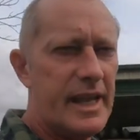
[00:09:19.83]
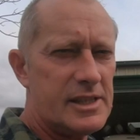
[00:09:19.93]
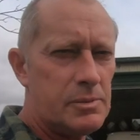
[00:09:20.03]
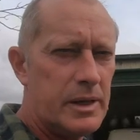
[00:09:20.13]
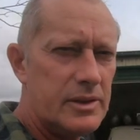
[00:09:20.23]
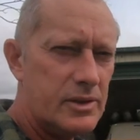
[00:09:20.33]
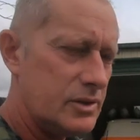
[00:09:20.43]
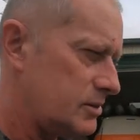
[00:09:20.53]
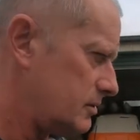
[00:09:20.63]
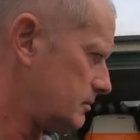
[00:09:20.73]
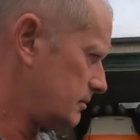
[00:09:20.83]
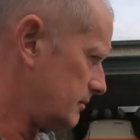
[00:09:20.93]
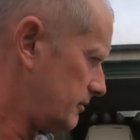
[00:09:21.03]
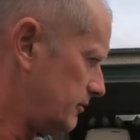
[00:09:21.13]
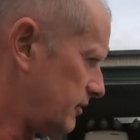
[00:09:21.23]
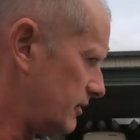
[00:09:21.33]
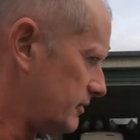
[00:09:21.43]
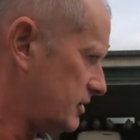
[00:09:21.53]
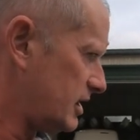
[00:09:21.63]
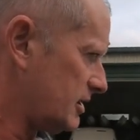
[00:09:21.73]
That's when you
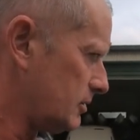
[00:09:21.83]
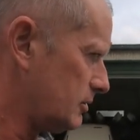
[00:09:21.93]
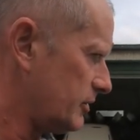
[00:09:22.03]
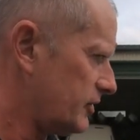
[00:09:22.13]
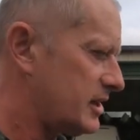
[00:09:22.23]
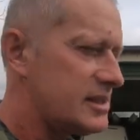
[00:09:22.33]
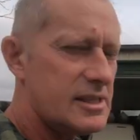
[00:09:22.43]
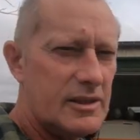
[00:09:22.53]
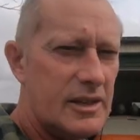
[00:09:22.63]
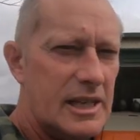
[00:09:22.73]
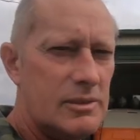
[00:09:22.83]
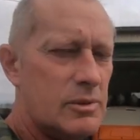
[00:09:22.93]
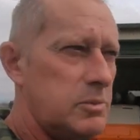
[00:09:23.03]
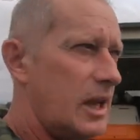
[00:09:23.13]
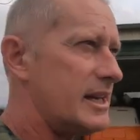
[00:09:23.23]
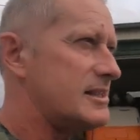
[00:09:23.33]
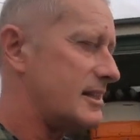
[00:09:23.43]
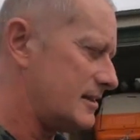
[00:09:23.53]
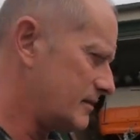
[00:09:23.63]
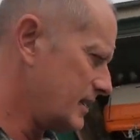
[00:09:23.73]
tick all the things that need
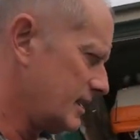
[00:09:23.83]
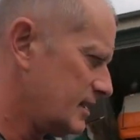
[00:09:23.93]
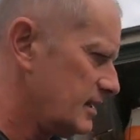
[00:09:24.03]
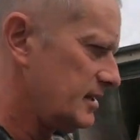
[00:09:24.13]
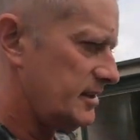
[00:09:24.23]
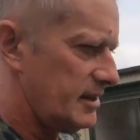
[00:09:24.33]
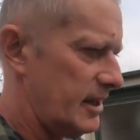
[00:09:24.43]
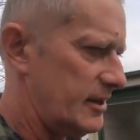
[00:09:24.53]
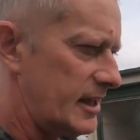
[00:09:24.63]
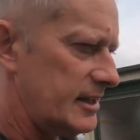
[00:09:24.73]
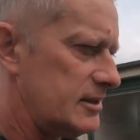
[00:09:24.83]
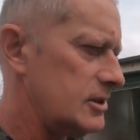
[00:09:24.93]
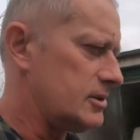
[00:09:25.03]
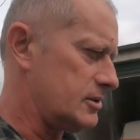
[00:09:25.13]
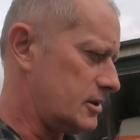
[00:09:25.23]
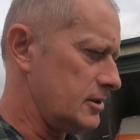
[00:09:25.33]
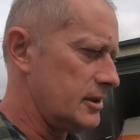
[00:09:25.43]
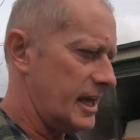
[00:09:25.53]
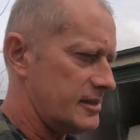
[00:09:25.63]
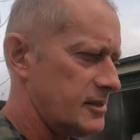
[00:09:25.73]
replacing, and then you do
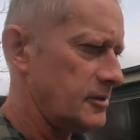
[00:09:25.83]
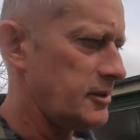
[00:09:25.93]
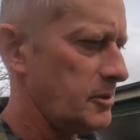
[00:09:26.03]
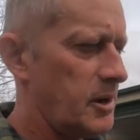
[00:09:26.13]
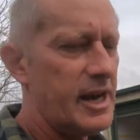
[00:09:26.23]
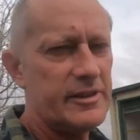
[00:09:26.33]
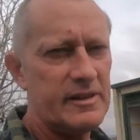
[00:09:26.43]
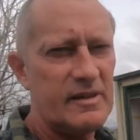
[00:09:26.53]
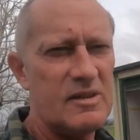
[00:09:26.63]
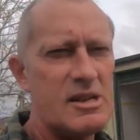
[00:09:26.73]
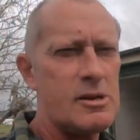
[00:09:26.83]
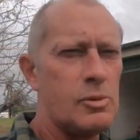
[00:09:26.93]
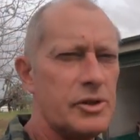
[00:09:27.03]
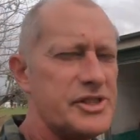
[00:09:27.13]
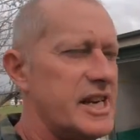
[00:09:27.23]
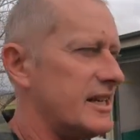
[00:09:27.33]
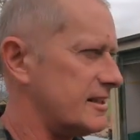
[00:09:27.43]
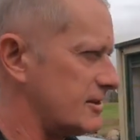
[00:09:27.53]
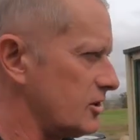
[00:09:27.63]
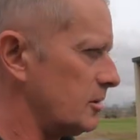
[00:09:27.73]
that sooner rather than towards the end
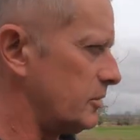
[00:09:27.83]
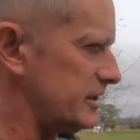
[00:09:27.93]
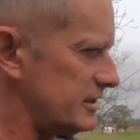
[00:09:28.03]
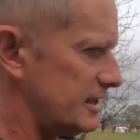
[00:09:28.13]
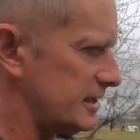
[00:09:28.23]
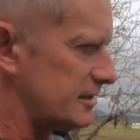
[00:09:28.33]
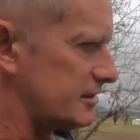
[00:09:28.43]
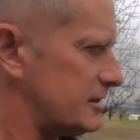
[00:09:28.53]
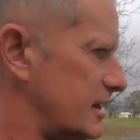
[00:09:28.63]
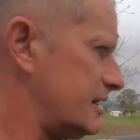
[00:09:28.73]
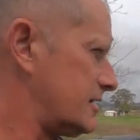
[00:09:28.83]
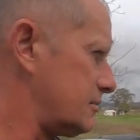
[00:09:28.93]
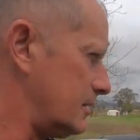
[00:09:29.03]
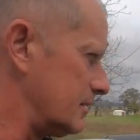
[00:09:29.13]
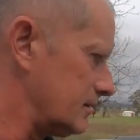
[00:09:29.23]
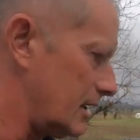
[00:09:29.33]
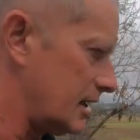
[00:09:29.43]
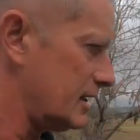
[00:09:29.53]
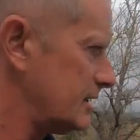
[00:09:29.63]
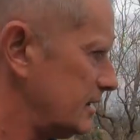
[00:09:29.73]
of the job when you need it, because that's where
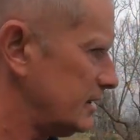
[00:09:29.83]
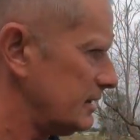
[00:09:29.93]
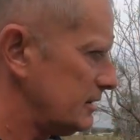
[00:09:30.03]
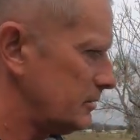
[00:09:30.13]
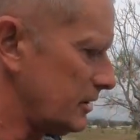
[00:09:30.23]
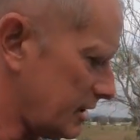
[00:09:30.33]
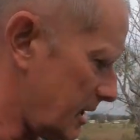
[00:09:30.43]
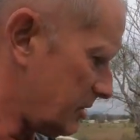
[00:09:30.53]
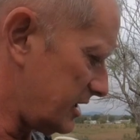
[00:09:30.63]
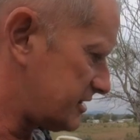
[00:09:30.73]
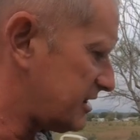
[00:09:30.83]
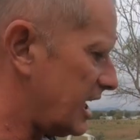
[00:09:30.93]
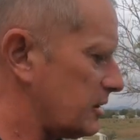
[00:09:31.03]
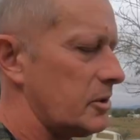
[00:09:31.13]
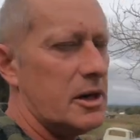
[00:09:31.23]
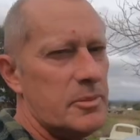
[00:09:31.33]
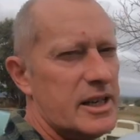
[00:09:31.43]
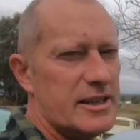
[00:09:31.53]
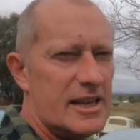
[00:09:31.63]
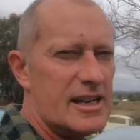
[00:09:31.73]
we're not coming unstuck, but I
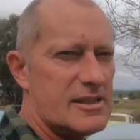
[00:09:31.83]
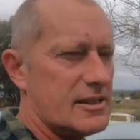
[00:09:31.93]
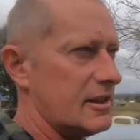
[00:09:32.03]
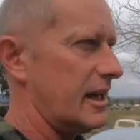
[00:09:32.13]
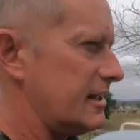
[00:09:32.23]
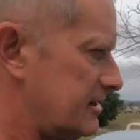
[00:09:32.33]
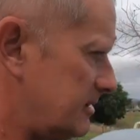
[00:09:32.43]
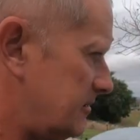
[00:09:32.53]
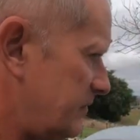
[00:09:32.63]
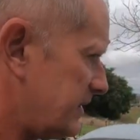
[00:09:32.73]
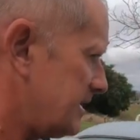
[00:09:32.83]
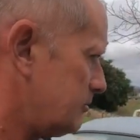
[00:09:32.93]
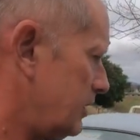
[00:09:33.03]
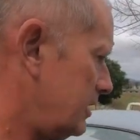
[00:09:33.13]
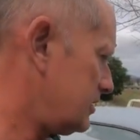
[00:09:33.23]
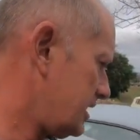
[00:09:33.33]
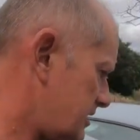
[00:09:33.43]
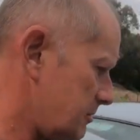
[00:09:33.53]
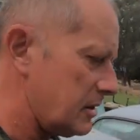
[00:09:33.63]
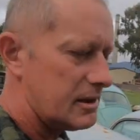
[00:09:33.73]
mean, it does delay the
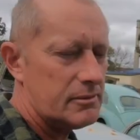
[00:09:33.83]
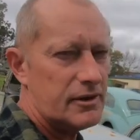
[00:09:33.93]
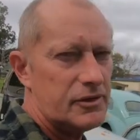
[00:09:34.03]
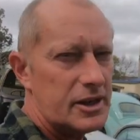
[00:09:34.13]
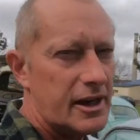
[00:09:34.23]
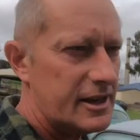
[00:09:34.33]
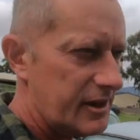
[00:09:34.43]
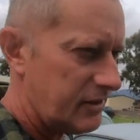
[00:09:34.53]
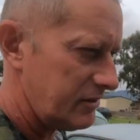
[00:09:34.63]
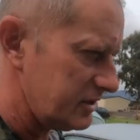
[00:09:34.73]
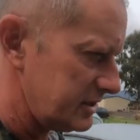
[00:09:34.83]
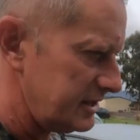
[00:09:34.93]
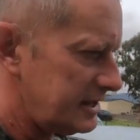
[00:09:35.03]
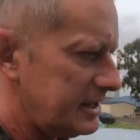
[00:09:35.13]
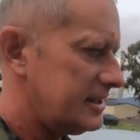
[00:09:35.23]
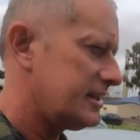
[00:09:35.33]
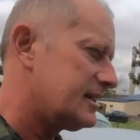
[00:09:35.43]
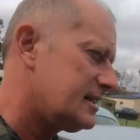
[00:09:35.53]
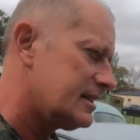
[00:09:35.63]
projects a bit if you don't have everything you need.